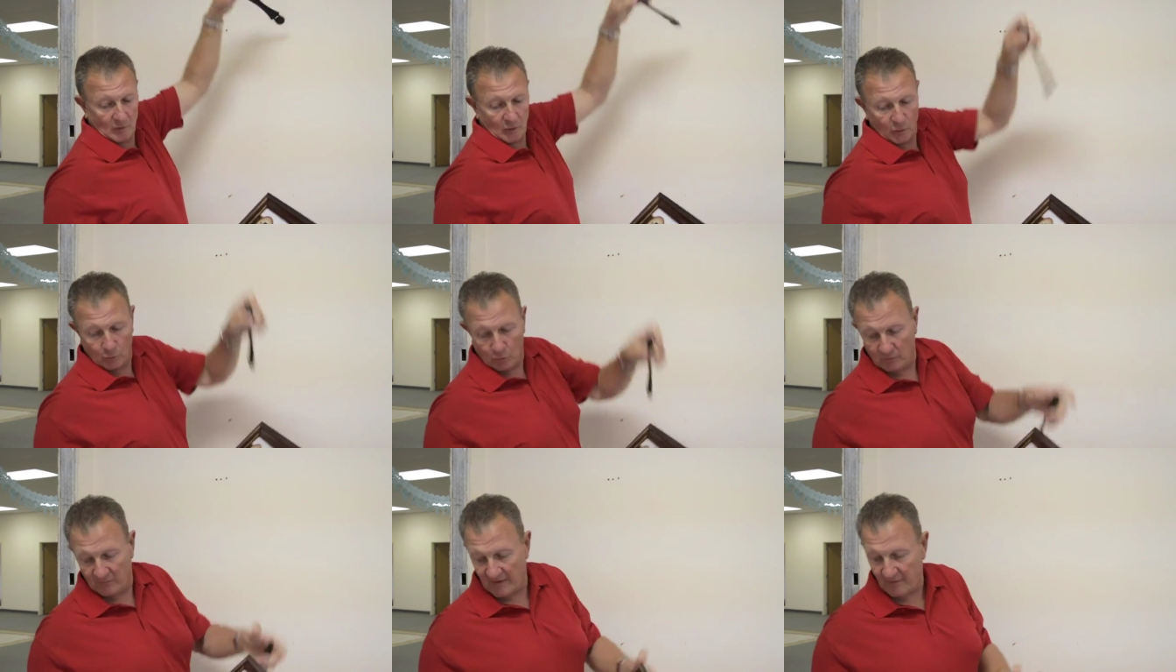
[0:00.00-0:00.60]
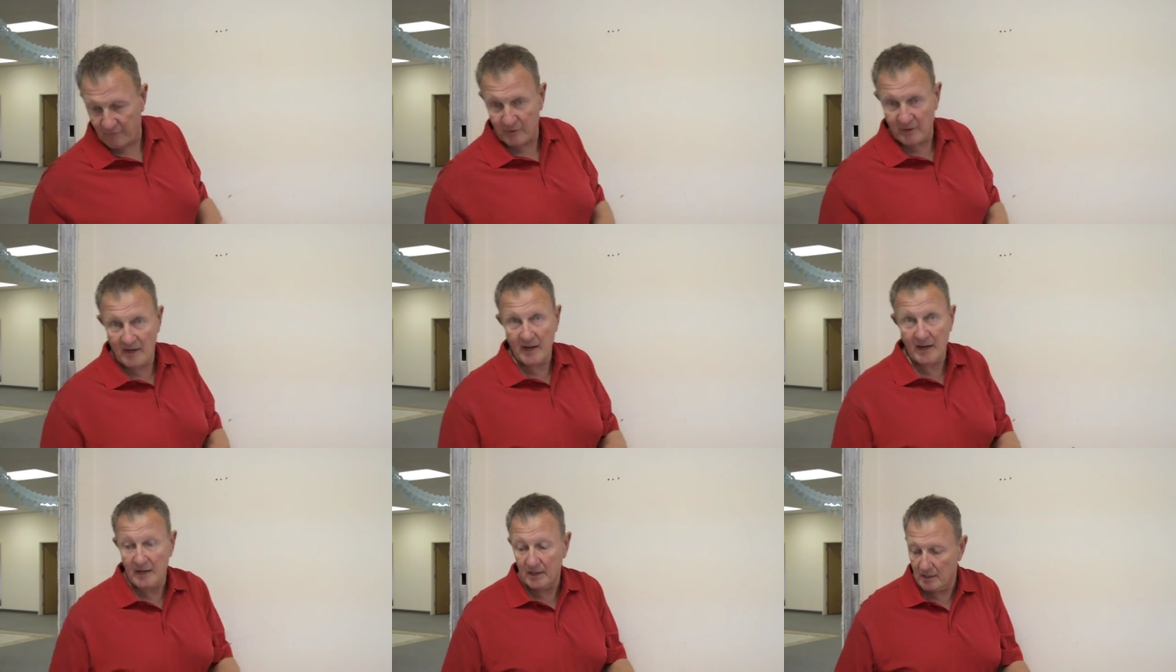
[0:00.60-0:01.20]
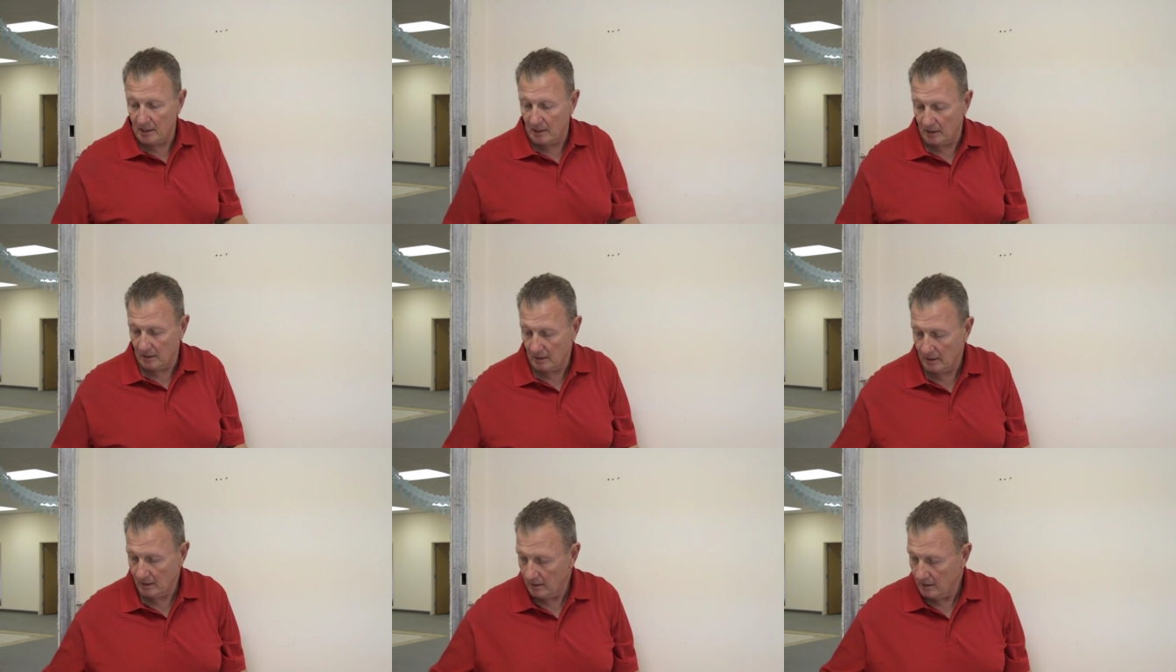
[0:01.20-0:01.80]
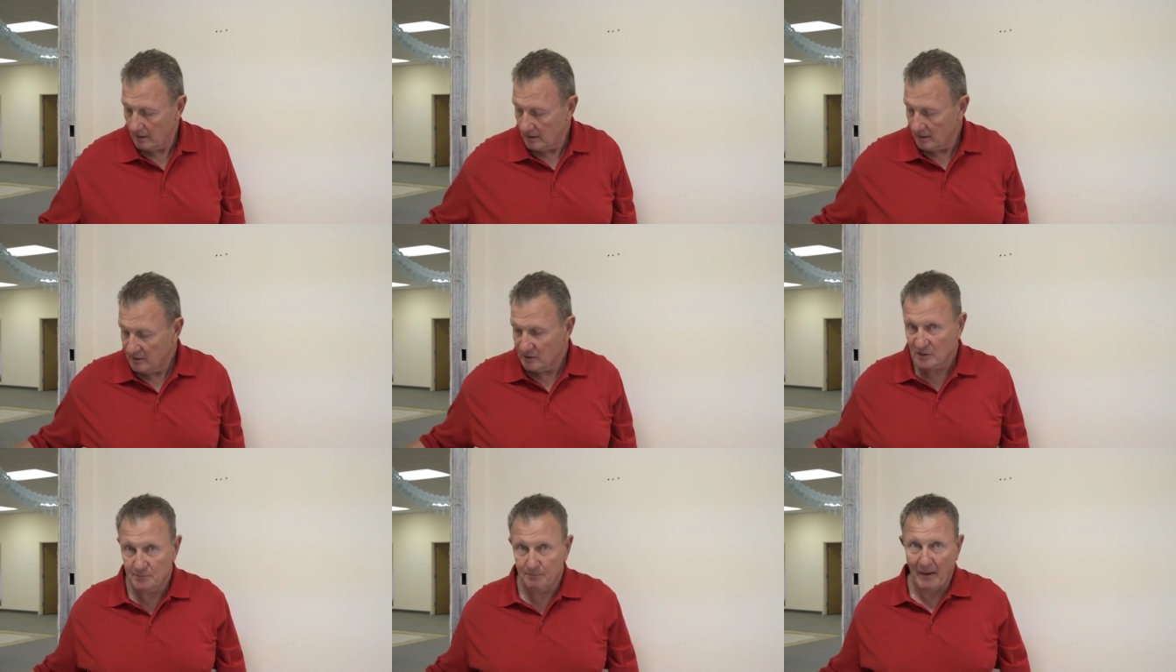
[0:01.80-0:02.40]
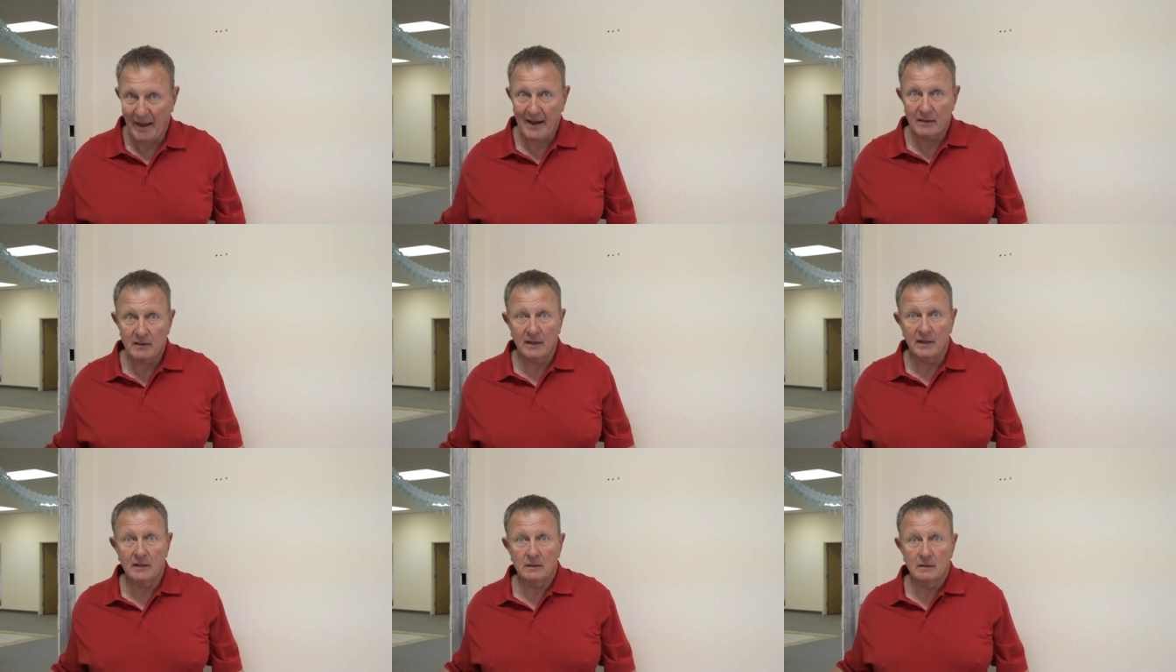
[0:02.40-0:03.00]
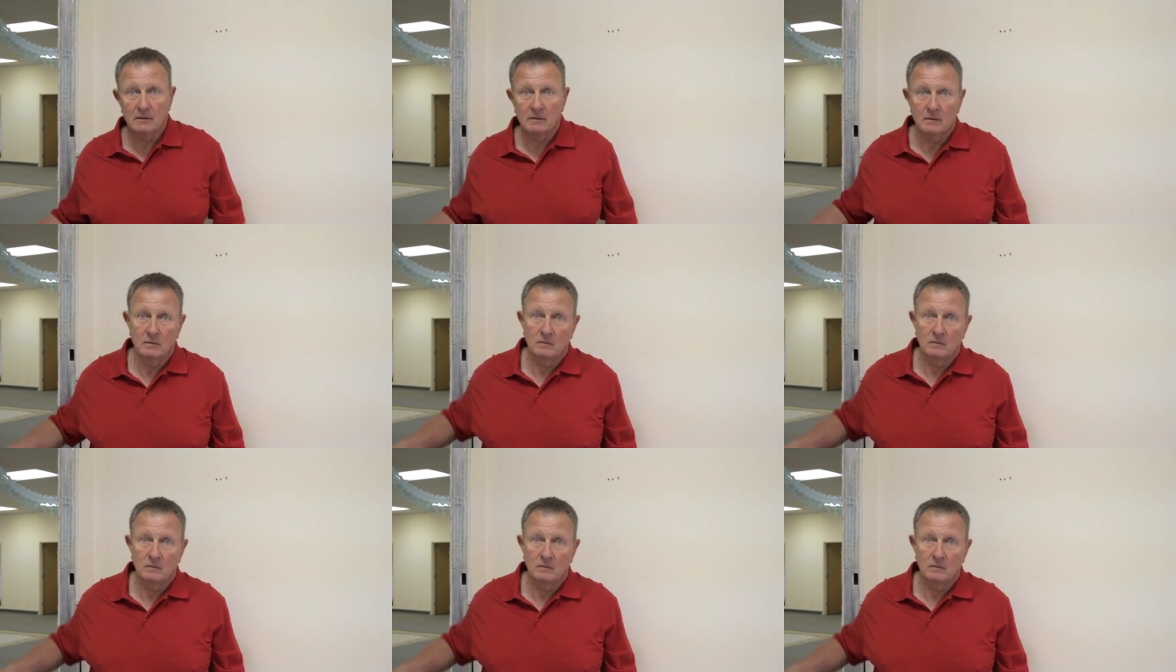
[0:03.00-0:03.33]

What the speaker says: You'll never need spackling